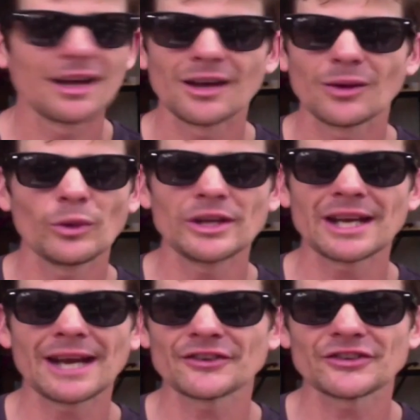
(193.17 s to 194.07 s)
when you
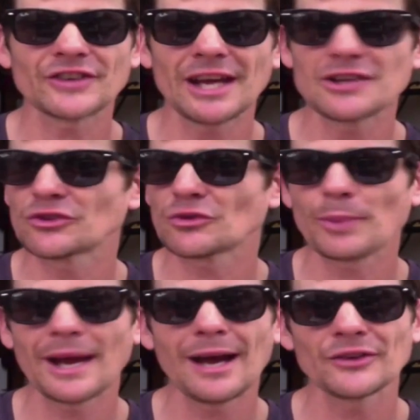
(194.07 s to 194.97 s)
can have a Stages or a
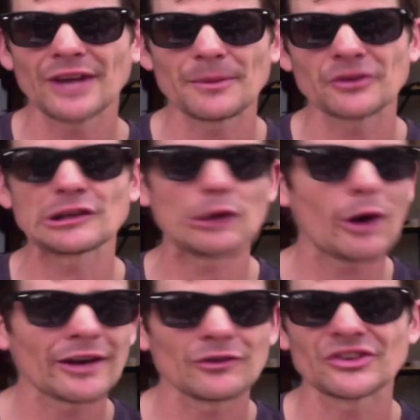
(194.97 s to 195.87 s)
power tap that's
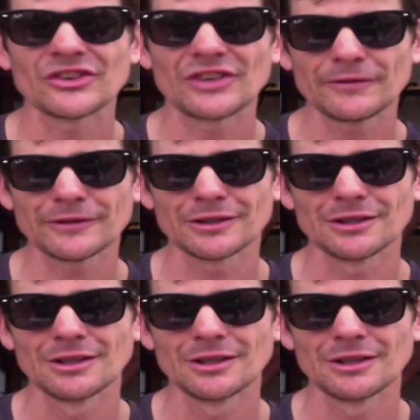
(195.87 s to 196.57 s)
lighter and stiffer?